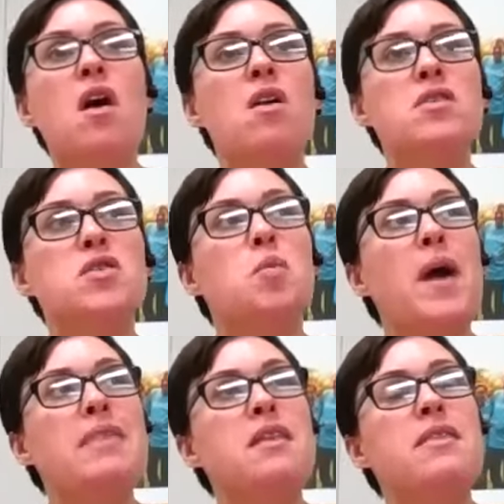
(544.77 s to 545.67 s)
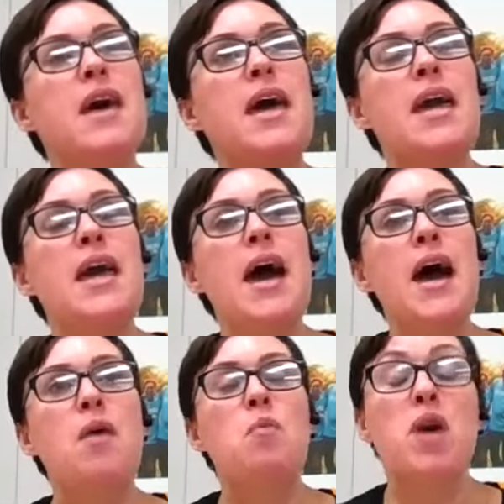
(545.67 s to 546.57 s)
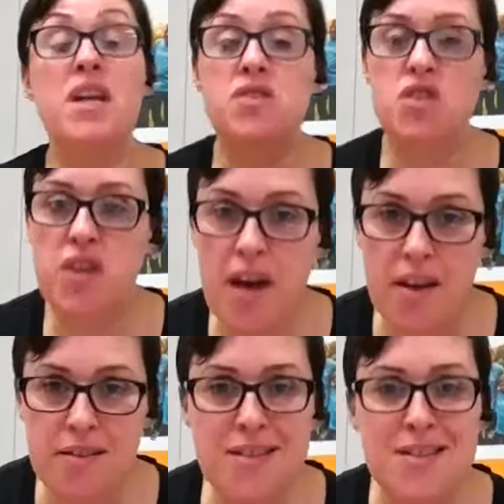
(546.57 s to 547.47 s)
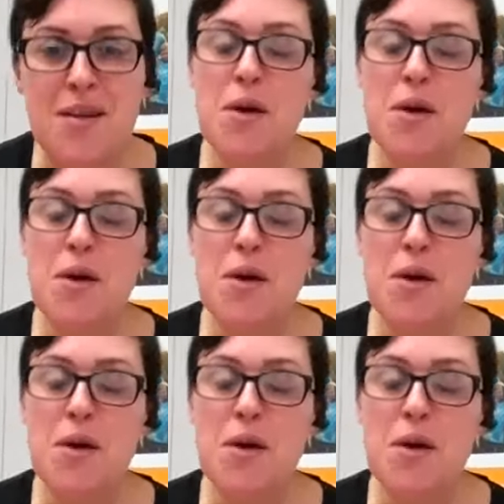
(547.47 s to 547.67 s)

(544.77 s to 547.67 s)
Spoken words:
ask whether they were concerned,